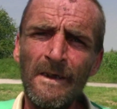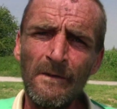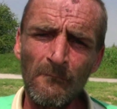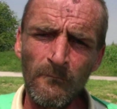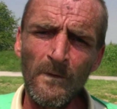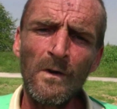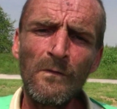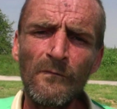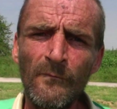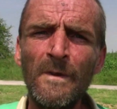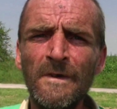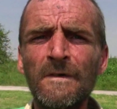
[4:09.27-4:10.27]

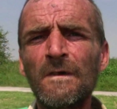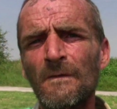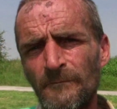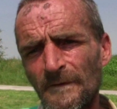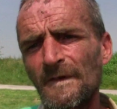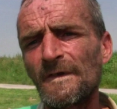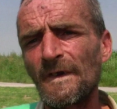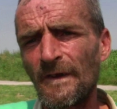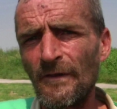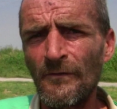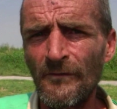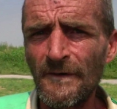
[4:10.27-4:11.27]
involvement of the
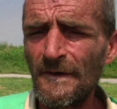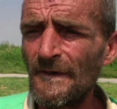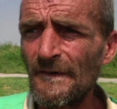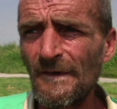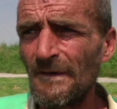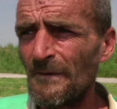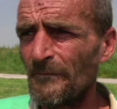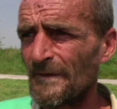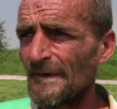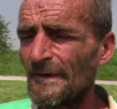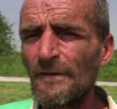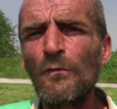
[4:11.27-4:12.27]
security
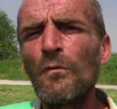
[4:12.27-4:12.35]
services,